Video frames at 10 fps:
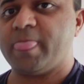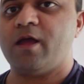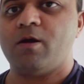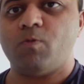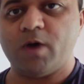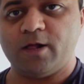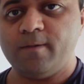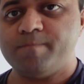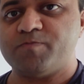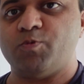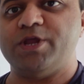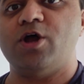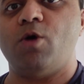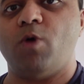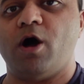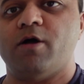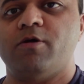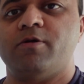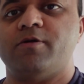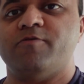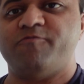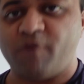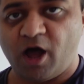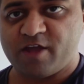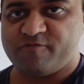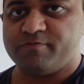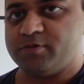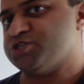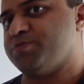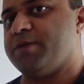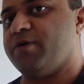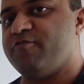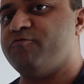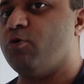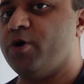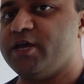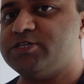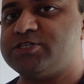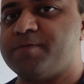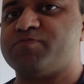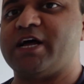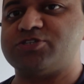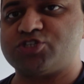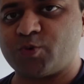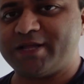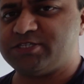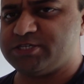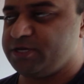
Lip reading: Well, we know what 5 multiplied by 4 is. That's 20.